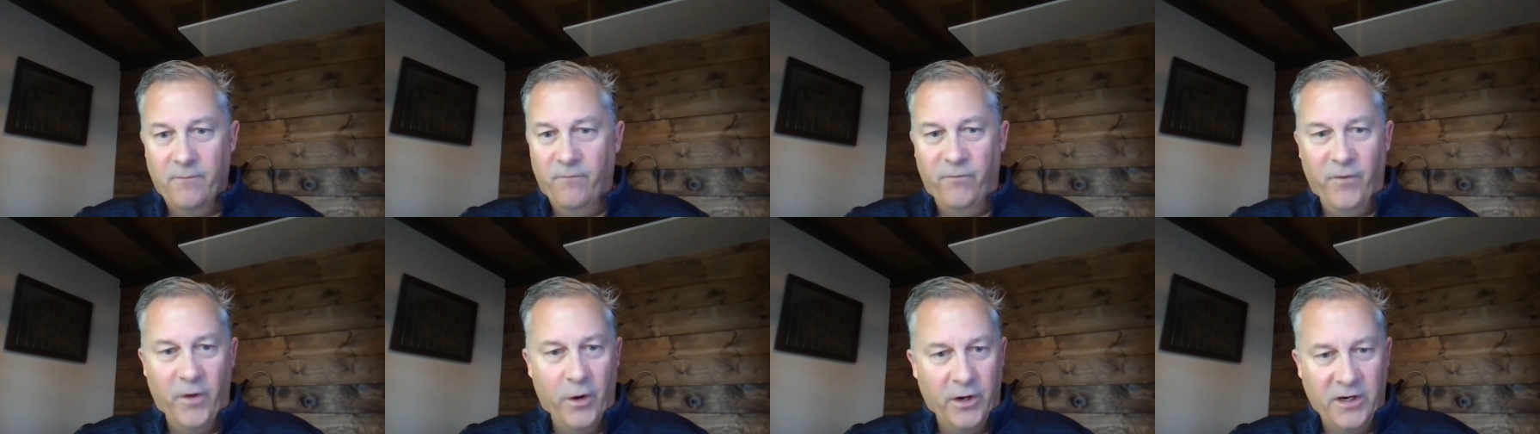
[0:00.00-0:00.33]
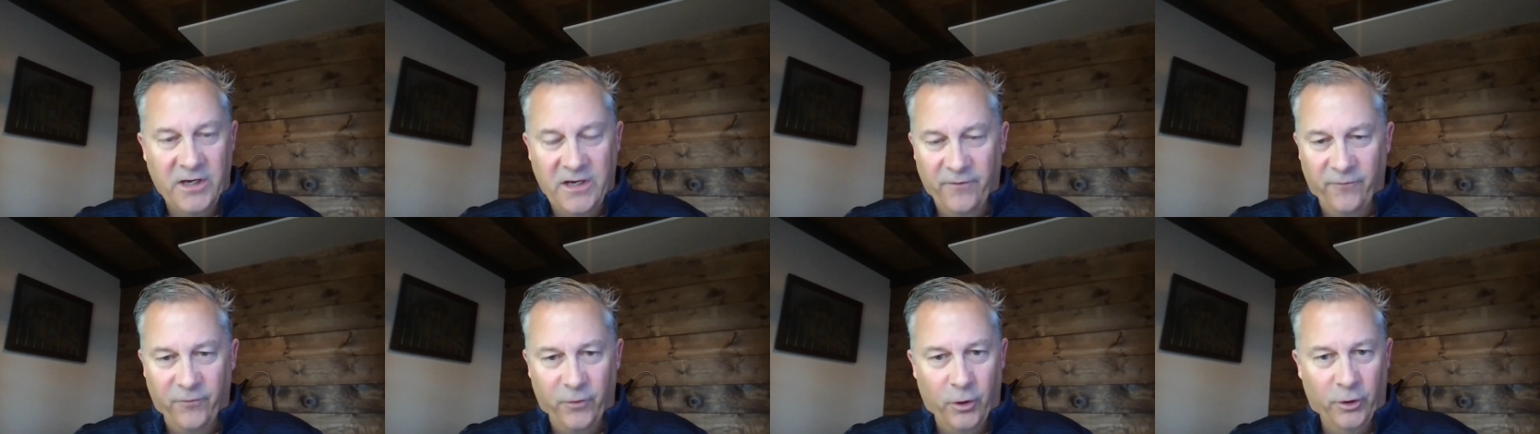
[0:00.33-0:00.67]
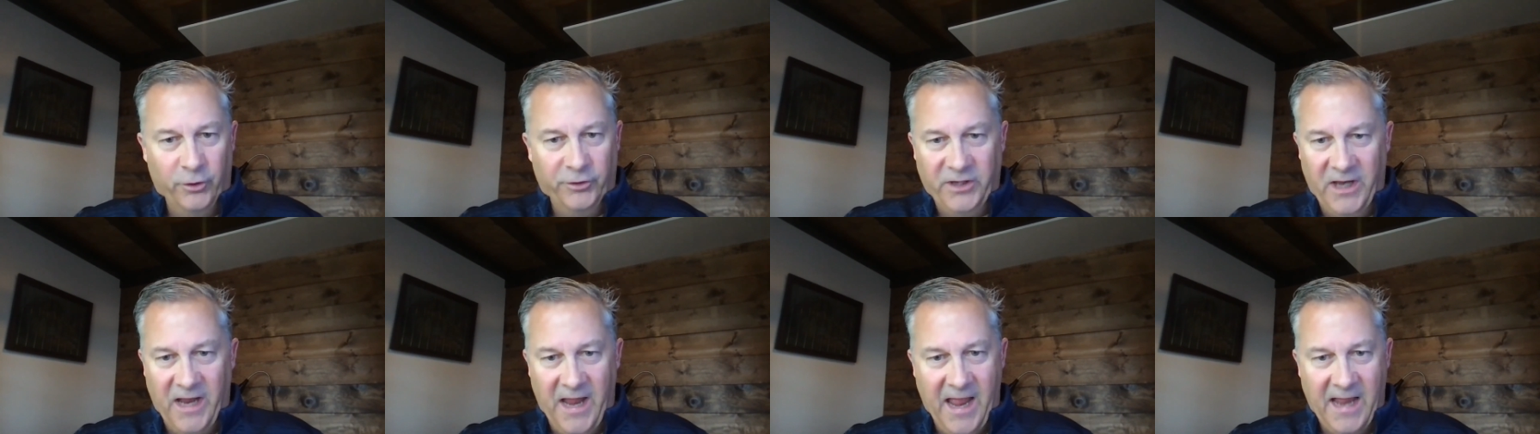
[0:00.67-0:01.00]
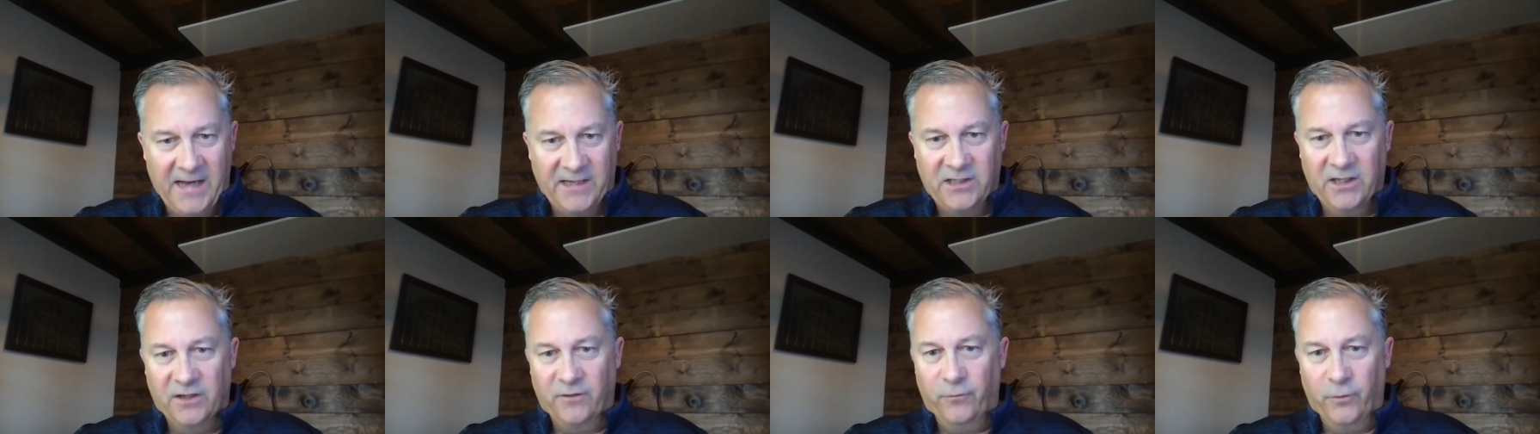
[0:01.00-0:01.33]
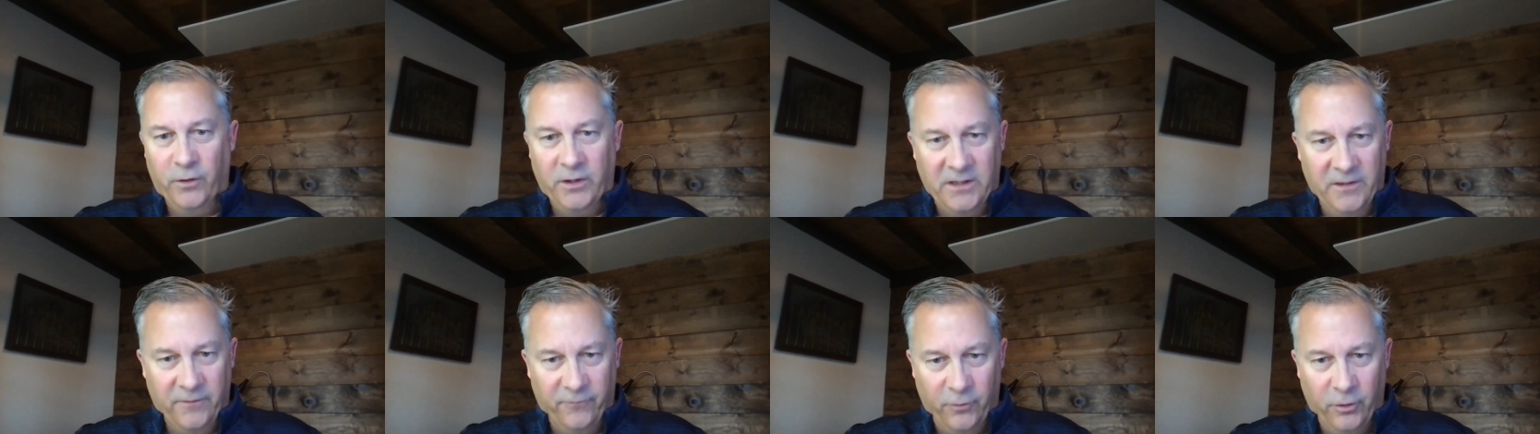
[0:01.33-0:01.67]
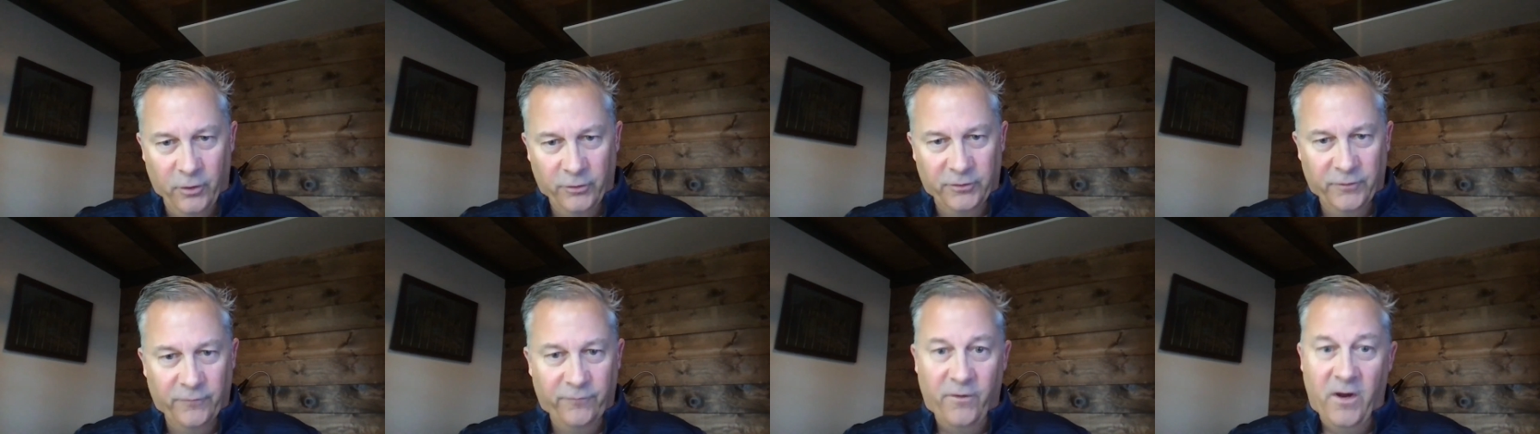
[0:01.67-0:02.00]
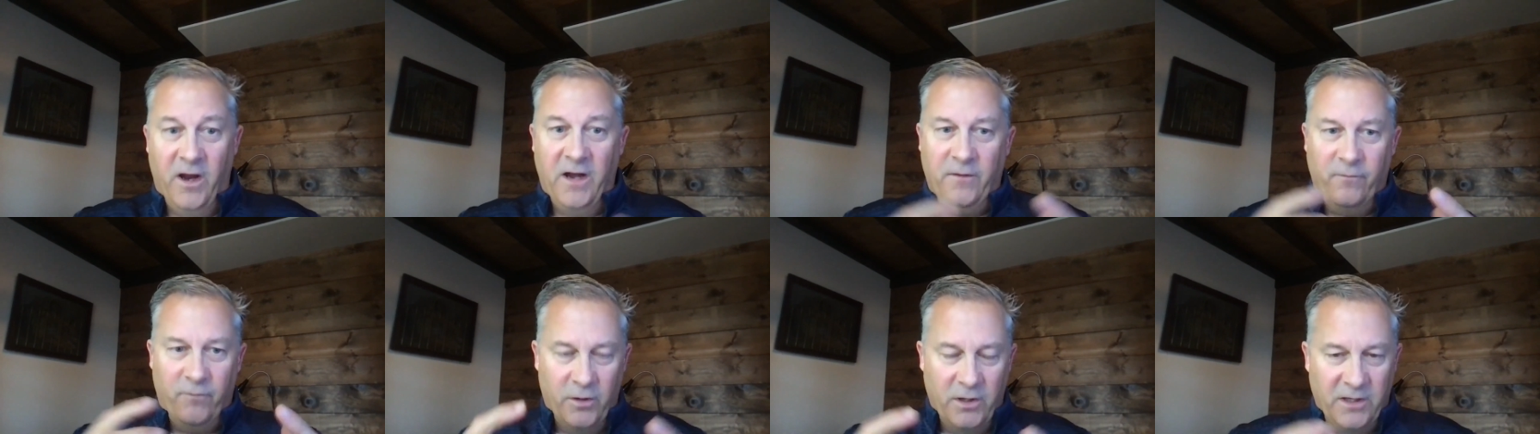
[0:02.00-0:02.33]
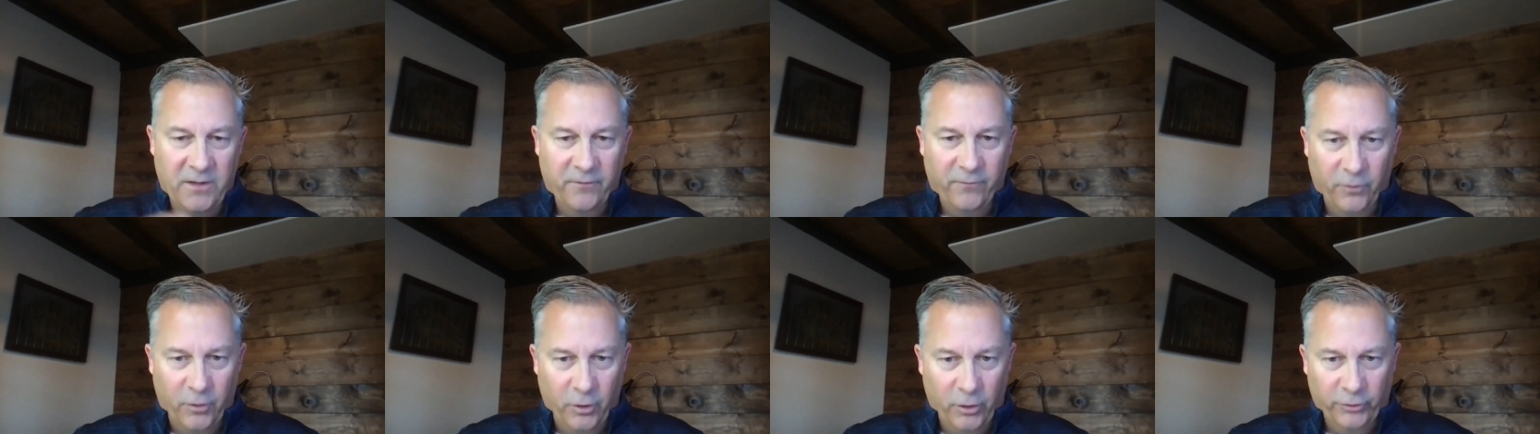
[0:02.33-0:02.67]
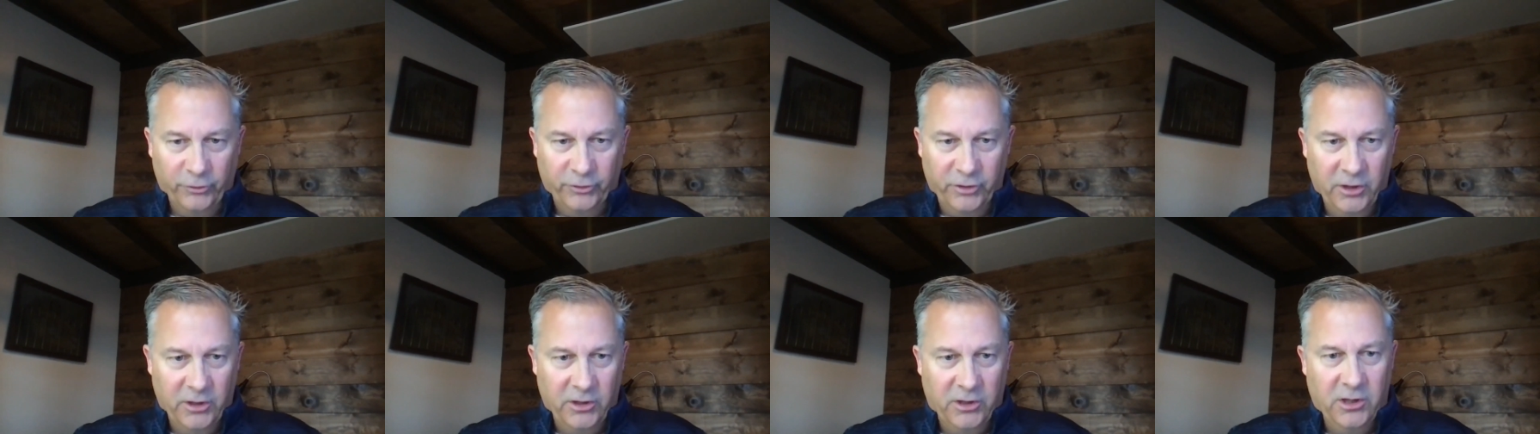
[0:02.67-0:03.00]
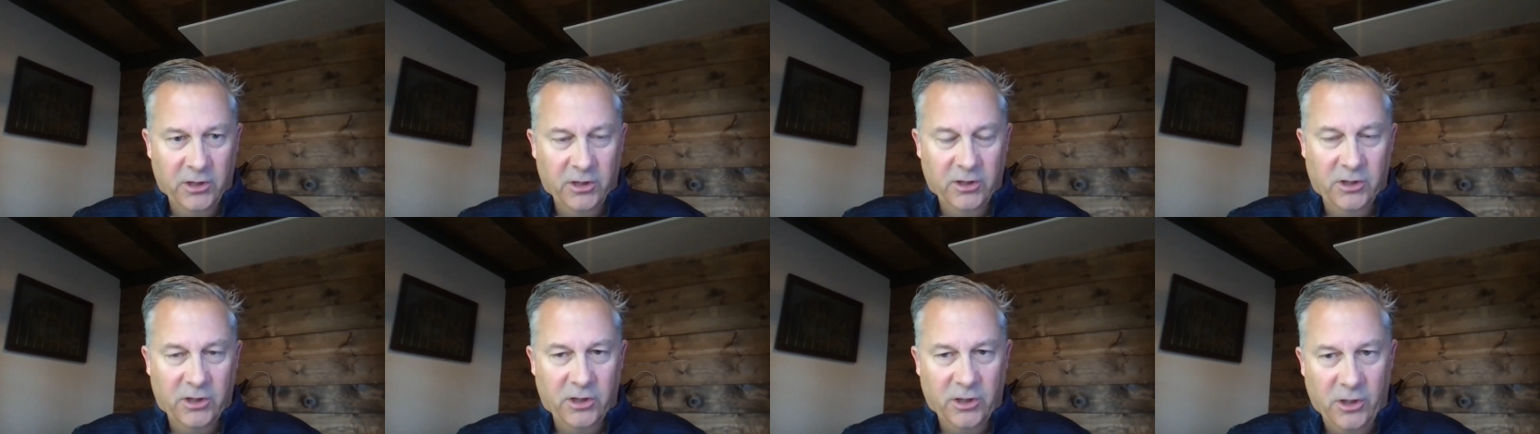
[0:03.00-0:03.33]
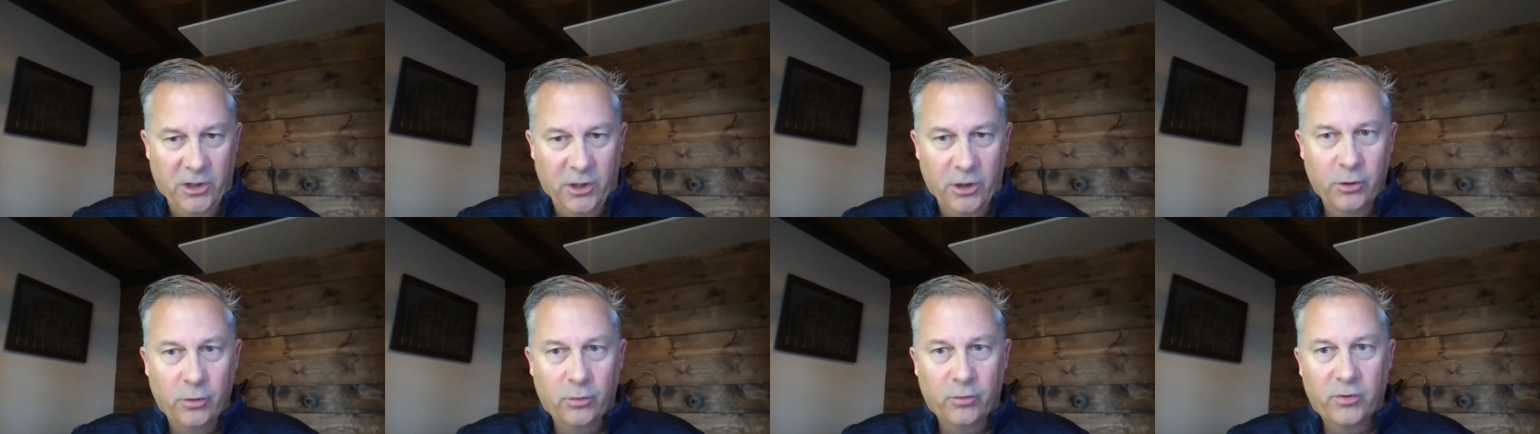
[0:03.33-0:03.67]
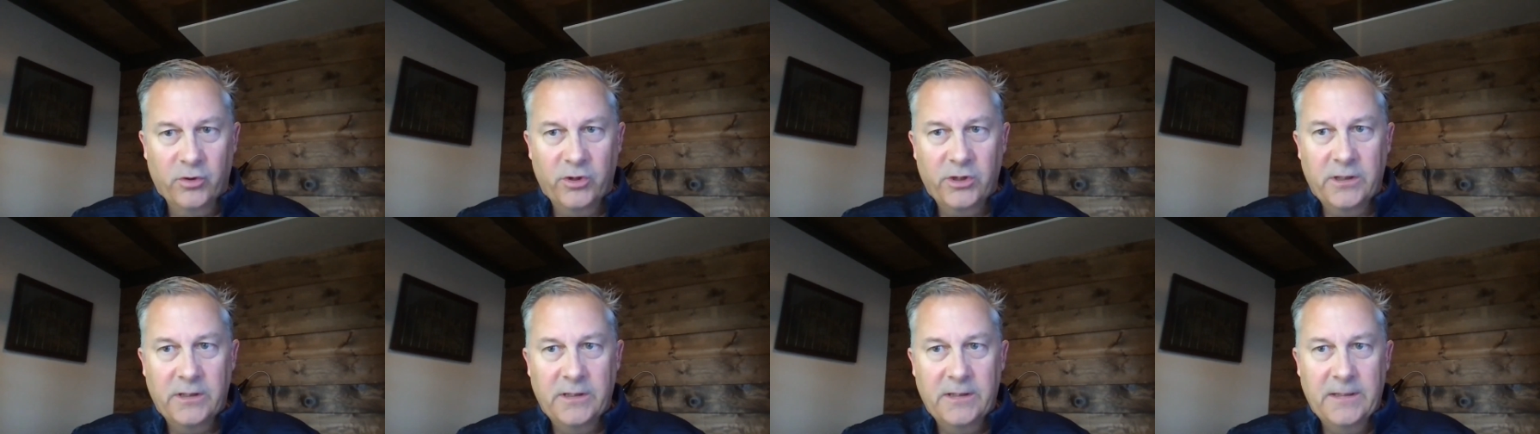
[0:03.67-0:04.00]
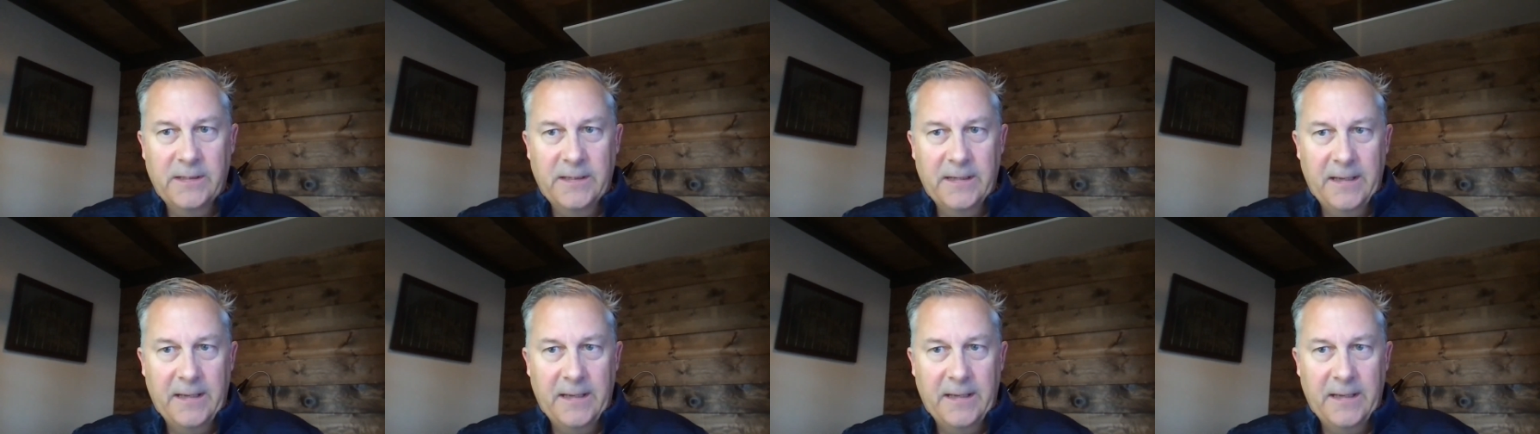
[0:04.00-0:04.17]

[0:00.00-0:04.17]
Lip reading: very difficult to access, very difficult to find, very difficult to use.